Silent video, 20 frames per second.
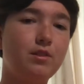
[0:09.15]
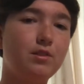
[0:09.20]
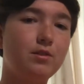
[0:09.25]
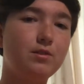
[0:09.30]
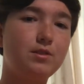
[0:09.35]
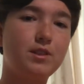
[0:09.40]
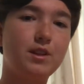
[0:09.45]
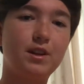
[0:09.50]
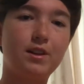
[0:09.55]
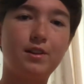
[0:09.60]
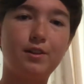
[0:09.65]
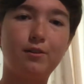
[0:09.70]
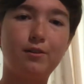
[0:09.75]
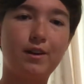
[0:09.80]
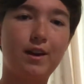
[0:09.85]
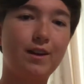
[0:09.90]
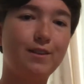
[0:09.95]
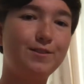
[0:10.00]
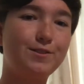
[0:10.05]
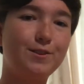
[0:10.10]
You stare at the
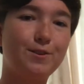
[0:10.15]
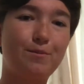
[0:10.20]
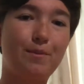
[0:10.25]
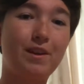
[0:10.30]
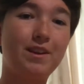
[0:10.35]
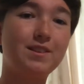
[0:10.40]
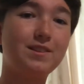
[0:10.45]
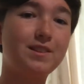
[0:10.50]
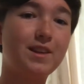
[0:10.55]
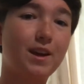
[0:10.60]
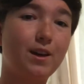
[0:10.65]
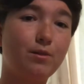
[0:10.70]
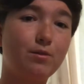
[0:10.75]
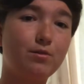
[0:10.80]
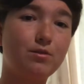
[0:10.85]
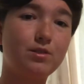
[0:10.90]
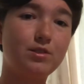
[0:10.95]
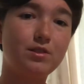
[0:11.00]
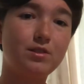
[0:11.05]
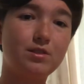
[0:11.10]
ground, don't make a
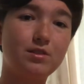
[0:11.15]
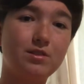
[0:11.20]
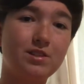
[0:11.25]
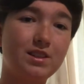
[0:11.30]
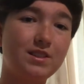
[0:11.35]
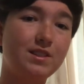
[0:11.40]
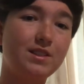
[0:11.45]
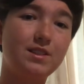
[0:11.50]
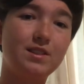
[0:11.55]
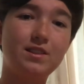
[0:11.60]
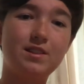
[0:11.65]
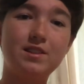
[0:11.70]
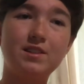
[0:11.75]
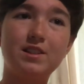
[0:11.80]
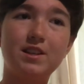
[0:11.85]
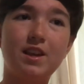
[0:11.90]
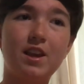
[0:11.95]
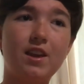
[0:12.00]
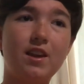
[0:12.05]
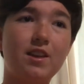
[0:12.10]
sound, just listen to the
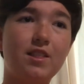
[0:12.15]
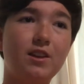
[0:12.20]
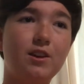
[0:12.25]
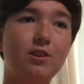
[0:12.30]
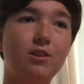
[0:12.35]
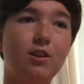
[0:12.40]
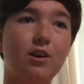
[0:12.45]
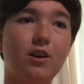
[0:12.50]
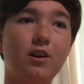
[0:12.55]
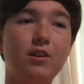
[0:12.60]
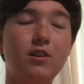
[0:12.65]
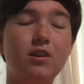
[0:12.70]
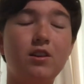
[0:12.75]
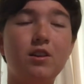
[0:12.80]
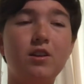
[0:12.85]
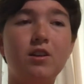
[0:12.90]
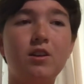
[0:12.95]
ticking of the clock,